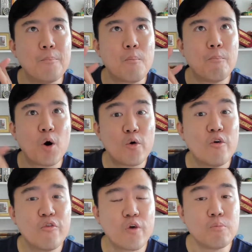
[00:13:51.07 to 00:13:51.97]

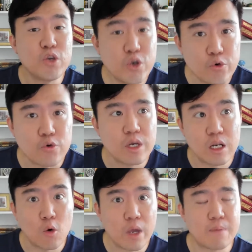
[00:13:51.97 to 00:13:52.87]
borrow from you in
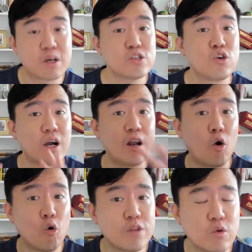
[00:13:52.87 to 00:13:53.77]
a way because you're kind of
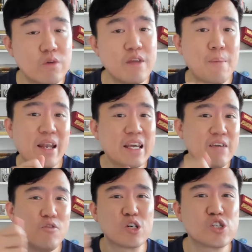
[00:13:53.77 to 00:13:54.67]
holding with them and they
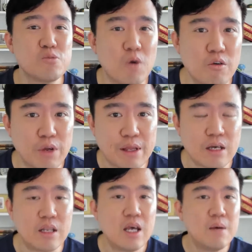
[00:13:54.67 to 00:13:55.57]
give you a small
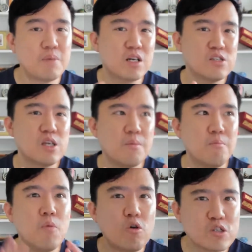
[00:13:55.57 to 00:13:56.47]
return because
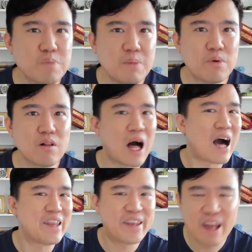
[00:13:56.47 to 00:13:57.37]
most people
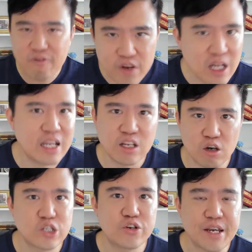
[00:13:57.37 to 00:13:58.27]
are definitely
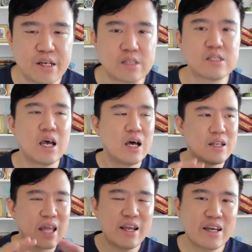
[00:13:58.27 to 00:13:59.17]
not traders.
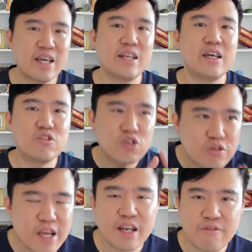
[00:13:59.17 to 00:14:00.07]
Neither can they
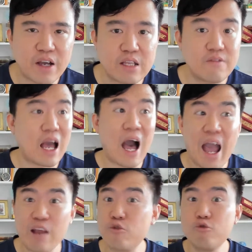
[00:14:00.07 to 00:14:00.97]
trade effectively.
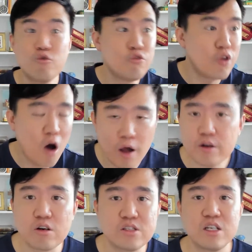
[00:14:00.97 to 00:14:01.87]
I do not
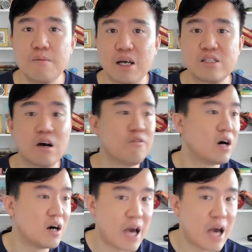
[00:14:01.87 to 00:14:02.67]
consider myself an